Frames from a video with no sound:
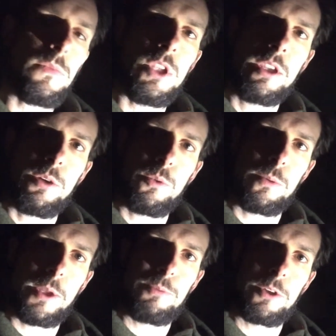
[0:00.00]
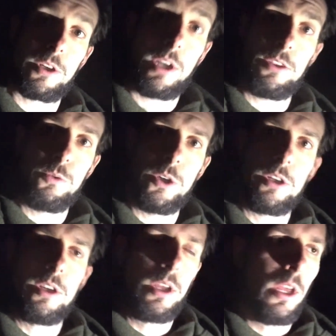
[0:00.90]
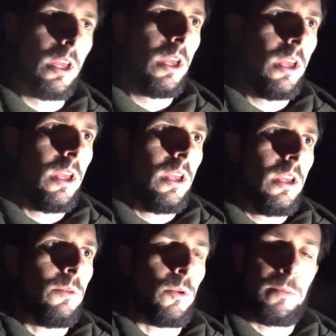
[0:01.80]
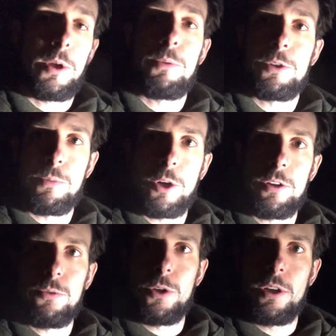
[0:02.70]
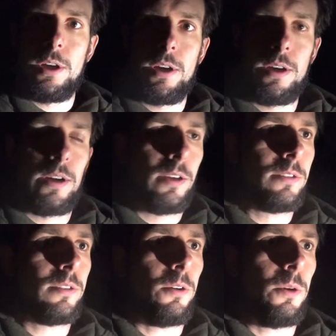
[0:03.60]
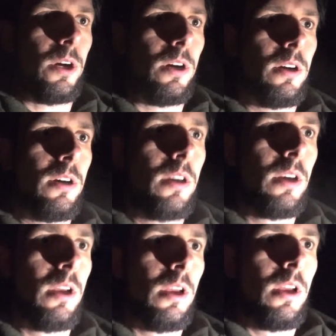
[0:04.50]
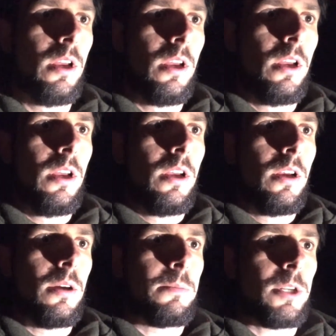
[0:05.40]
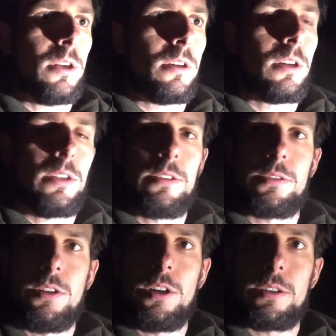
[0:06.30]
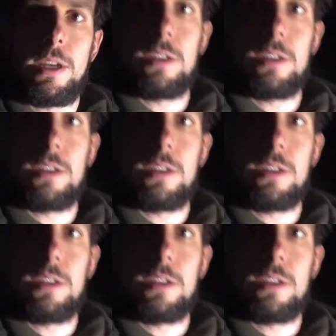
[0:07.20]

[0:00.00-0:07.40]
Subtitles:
you get warmed up when you're cutting the wood and warmed up when you're burning the wood. So I'm gonna cut this log down